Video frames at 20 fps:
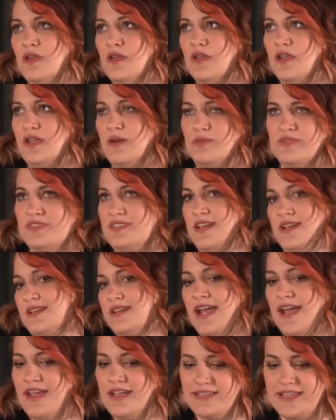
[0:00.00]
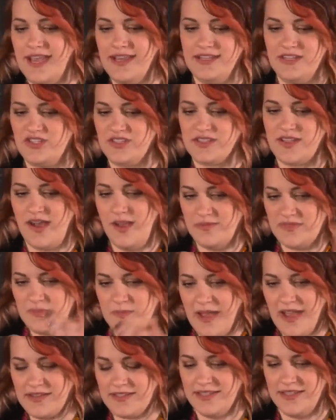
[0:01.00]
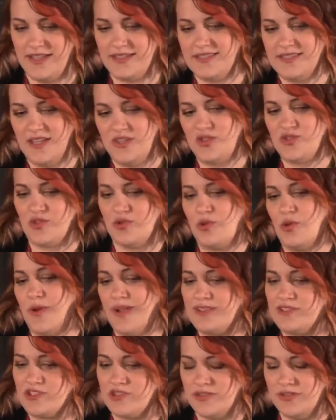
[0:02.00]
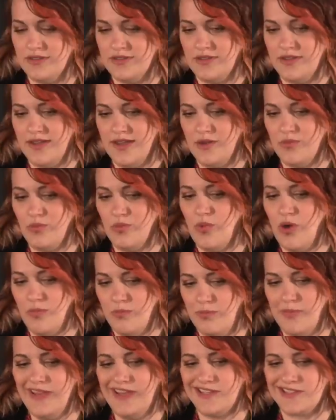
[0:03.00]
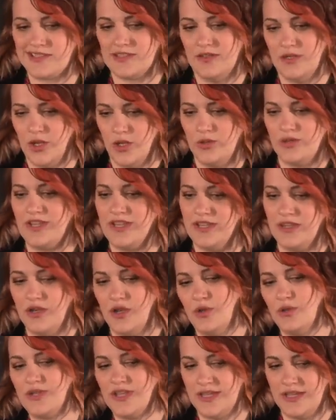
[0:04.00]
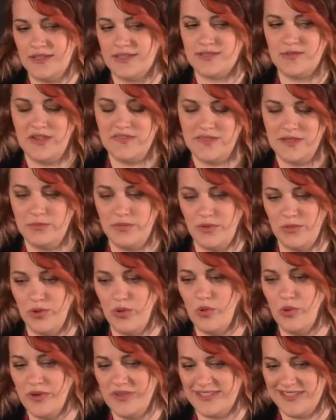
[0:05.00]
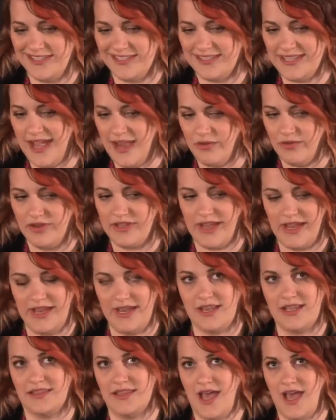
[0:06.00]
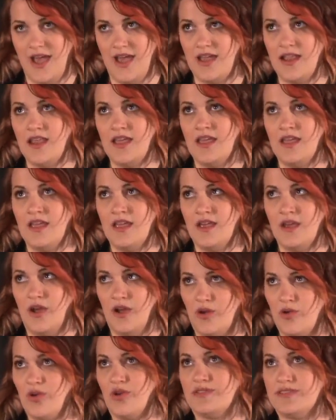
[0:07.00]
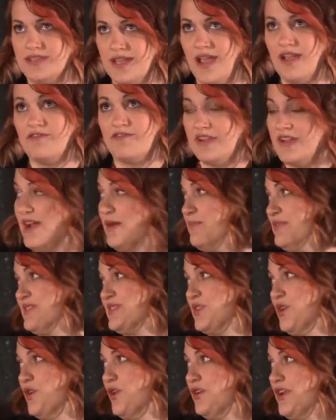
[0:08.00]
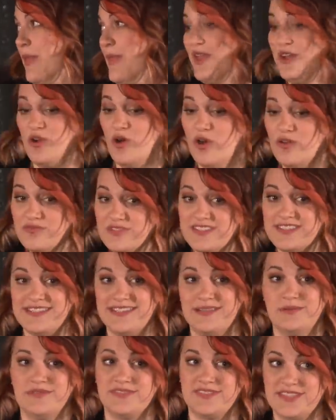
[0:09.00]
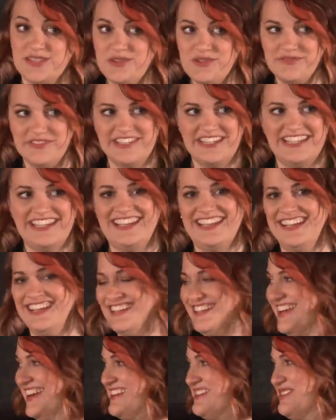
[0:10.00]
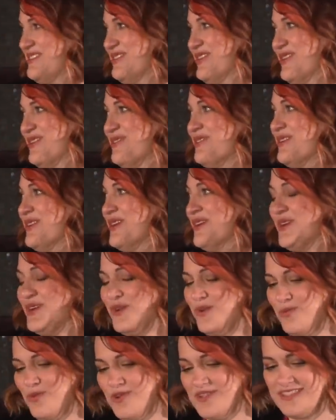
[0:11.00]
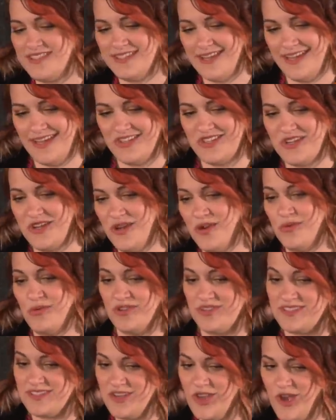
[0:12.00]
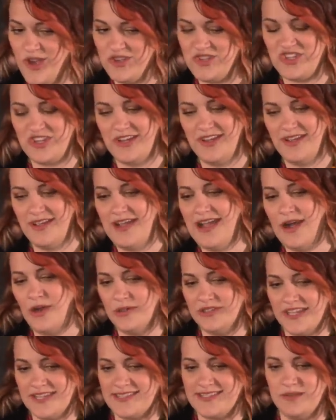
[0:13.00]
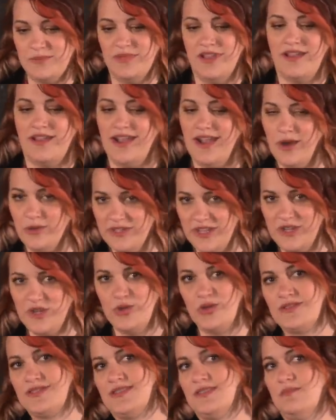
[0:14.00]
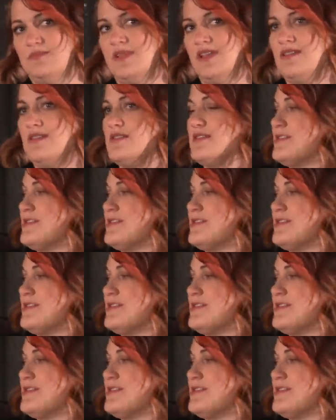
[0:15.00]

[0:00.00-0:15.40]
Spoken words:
it was like, yeah, again, it just comes back to that central question, like what makes a Loki a Loki? So I think we were always interrogating that across every episode. And then obviously with Sylvie, like, you know, what's nature, what's nurture, how are they similar, how are they not similar?